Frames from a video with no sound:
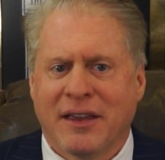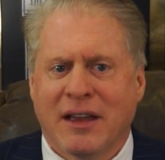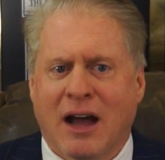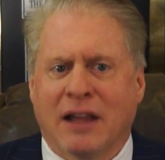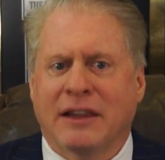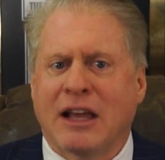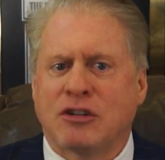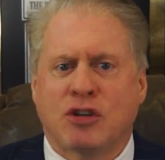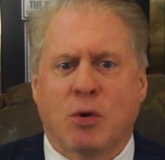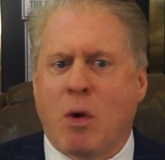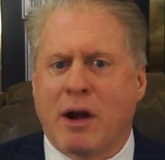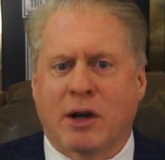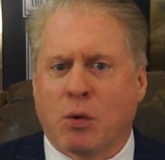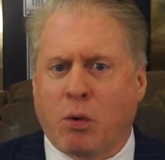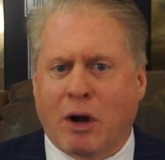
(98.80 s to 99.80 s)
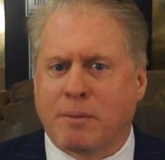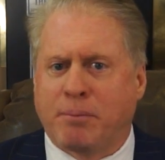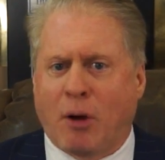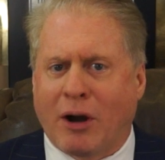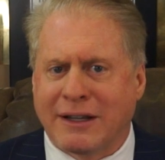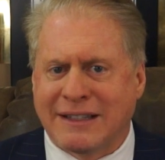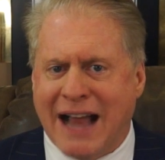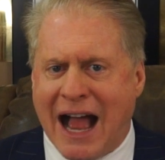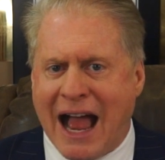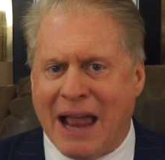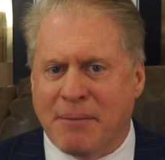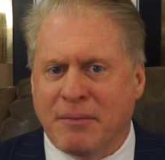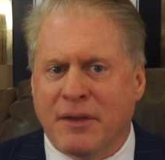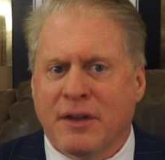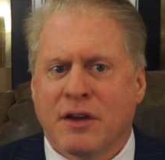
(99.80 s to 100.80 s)
Unless you wanted to work
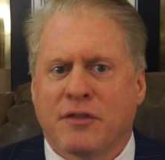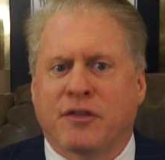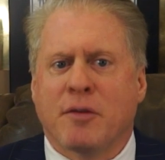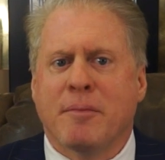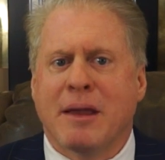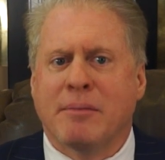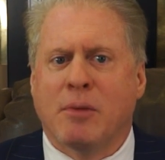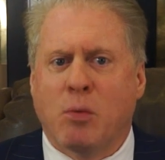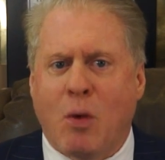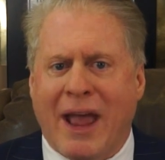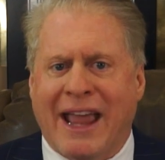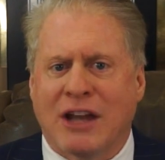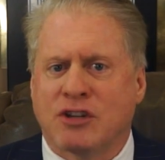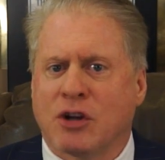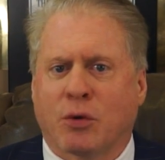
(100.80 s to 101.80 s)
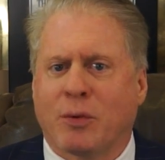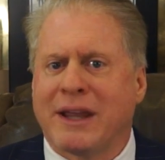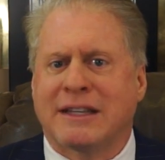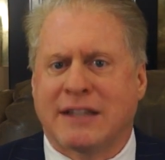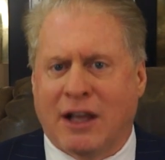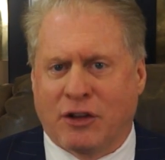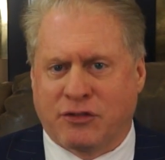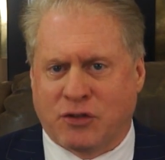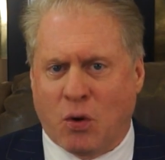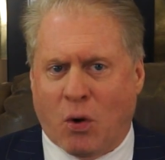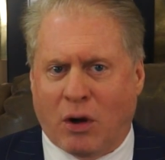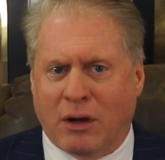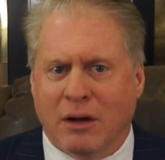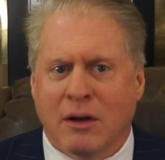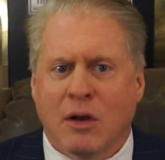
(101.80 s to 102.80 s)
part-time for a minimum wage at a retail
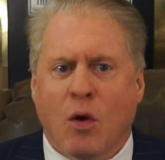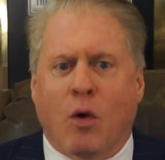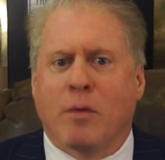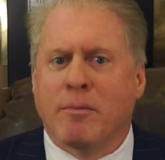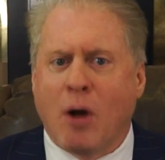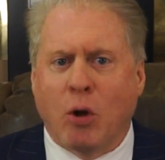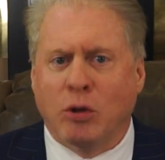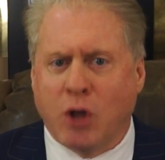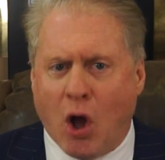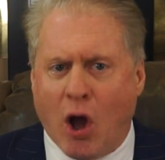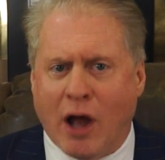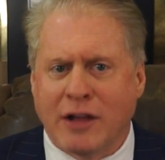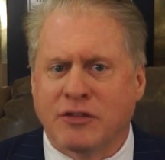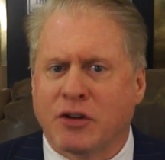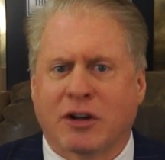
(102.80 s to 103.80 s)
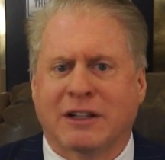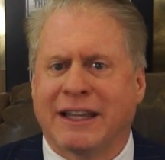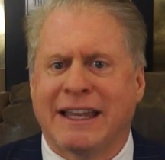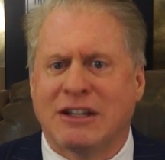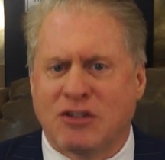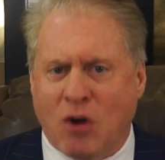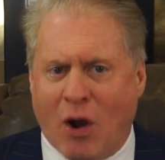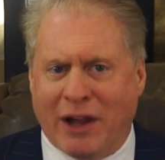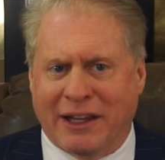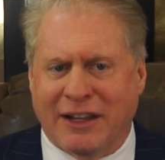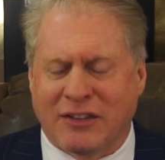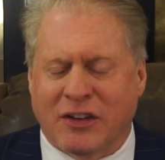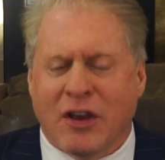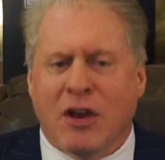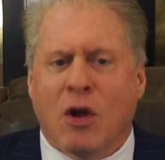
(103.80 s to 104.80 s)
store, or mow lawns, or clean
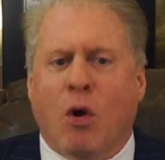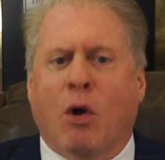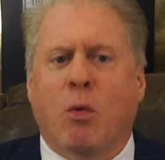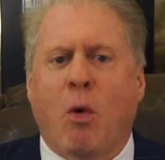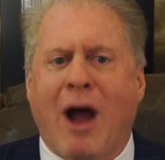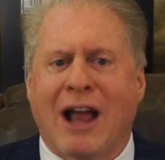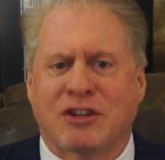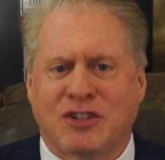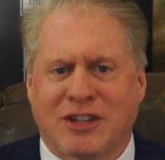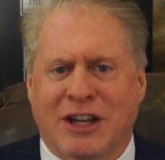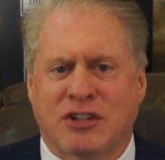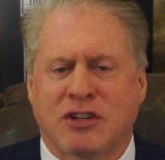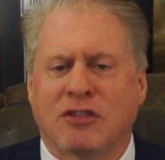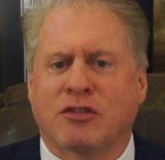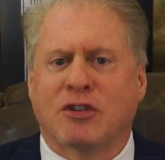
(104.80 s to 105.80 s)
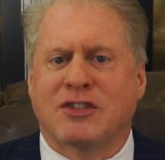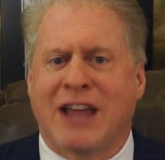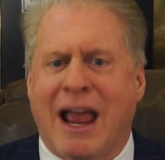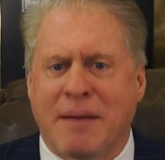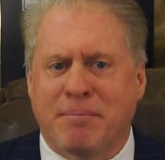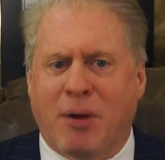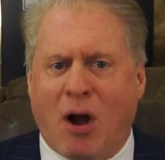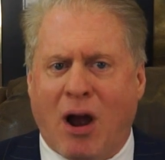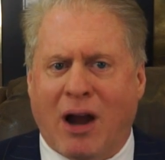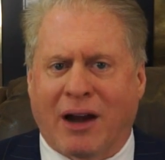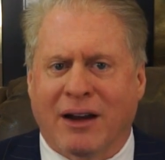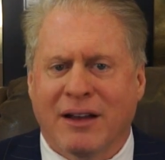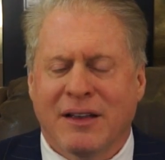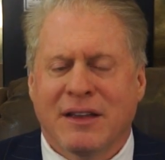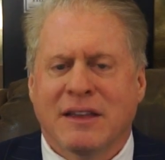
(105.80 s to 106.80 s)
toilets, or wash dishes, or tend
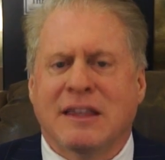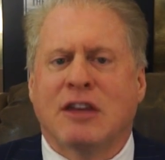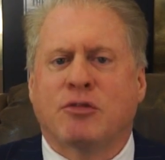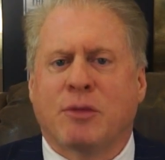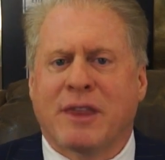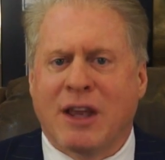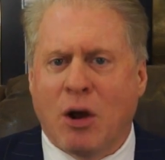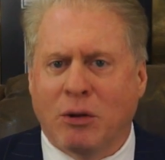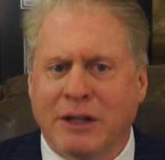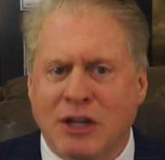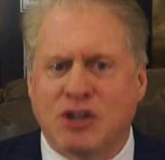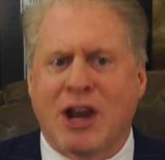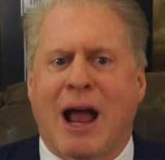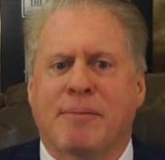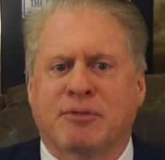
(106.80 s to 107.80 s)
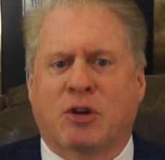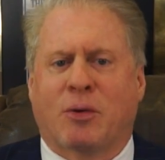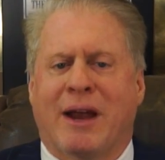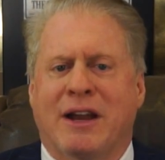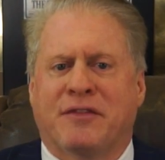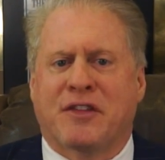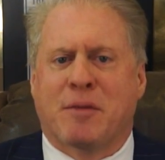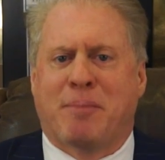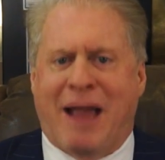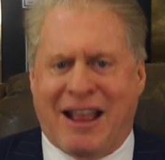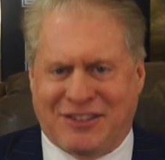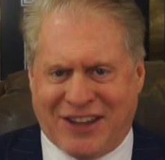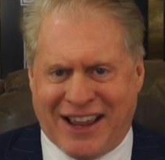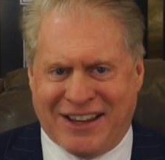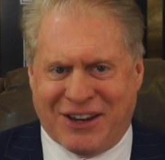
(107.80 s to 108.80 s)
bar. These were the only jobs created for the
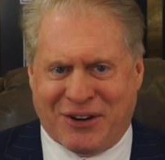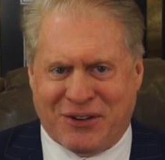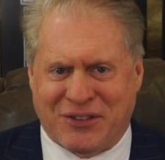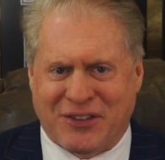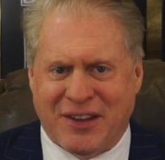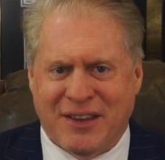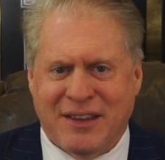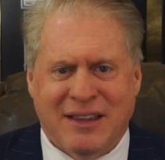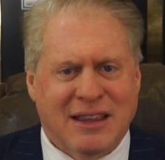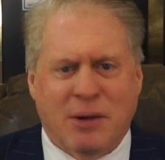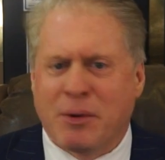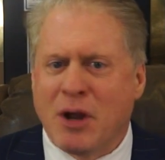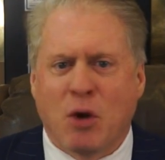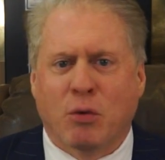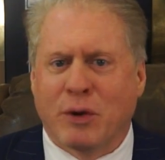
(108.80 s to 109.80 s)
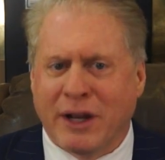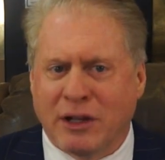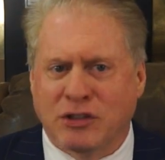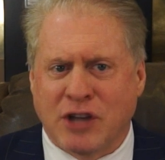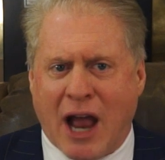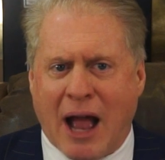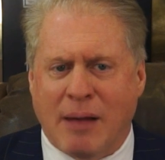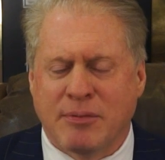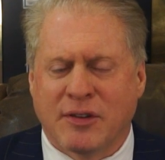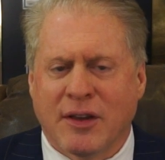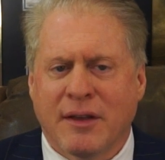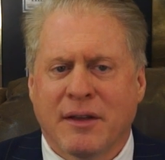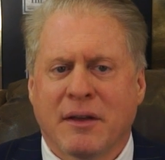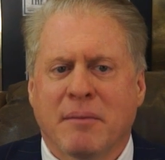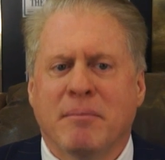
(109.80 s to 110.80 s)
past 8 years. There were no real jobs,
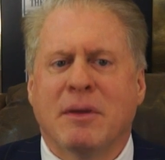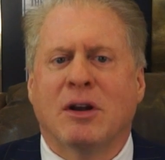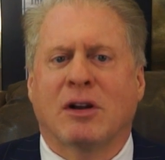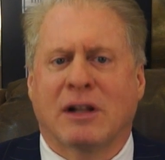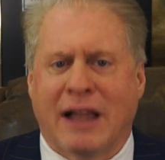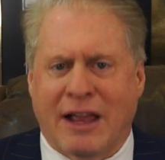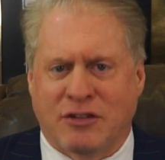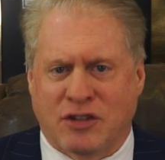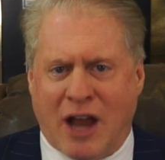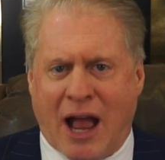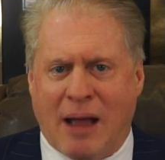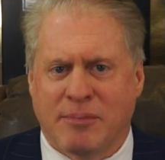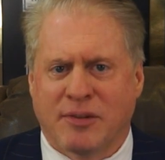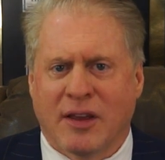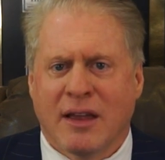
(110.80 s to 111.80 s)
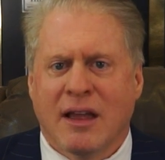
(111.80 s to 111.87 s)
middle-class jobs,